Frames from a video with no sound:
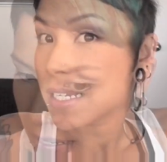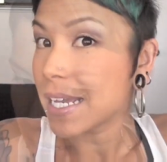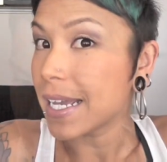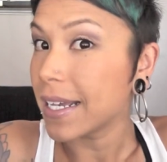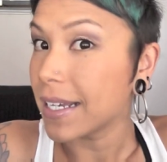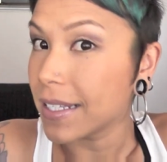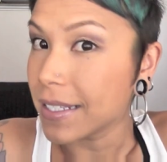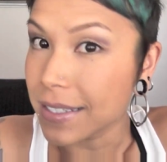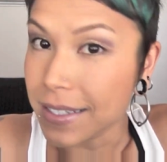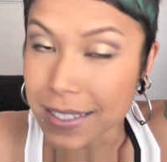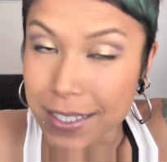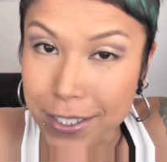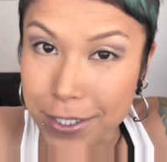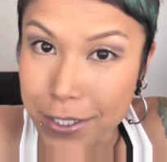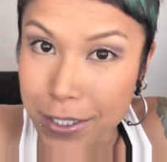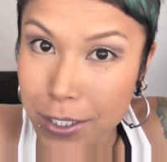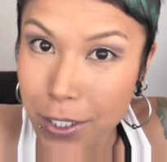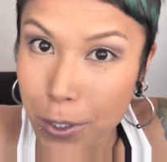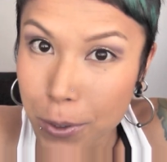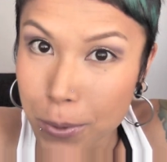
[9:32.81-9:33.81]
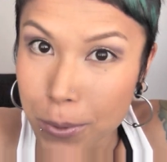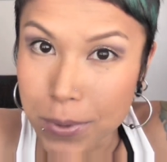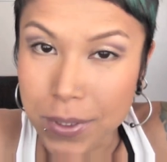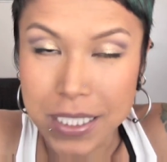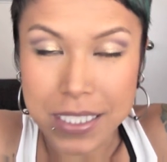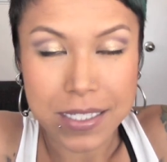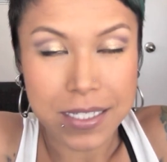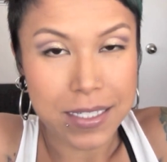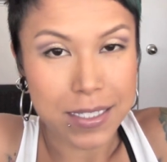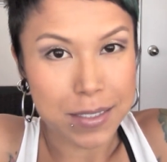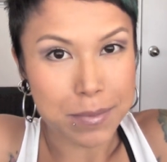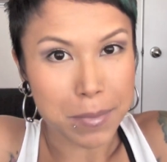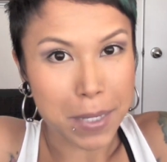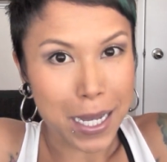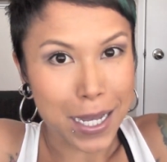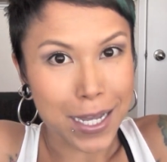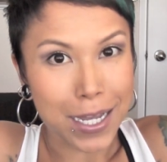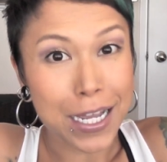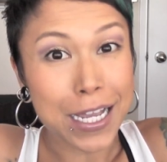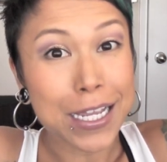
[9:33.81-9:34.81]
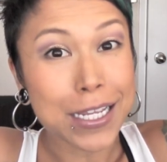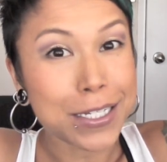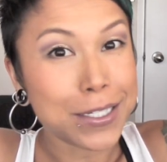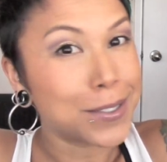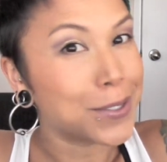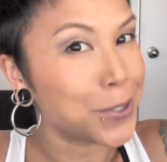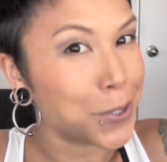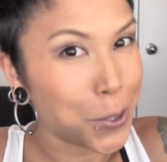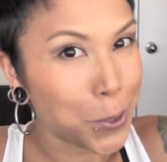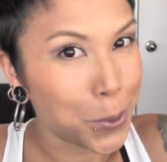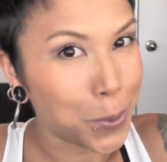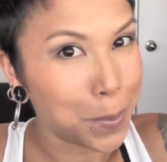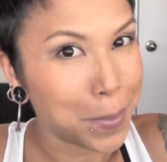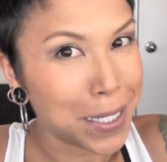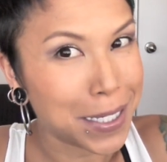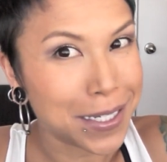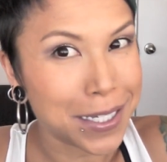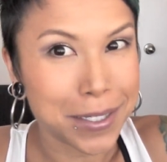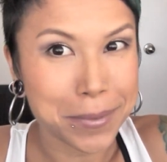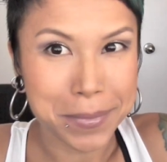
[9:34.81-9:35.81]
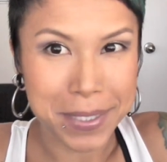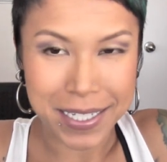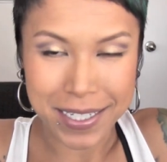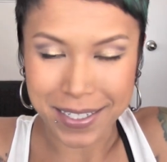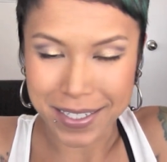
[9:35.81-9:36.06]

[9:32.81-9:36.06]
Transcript: And there you go. This is my no makeup.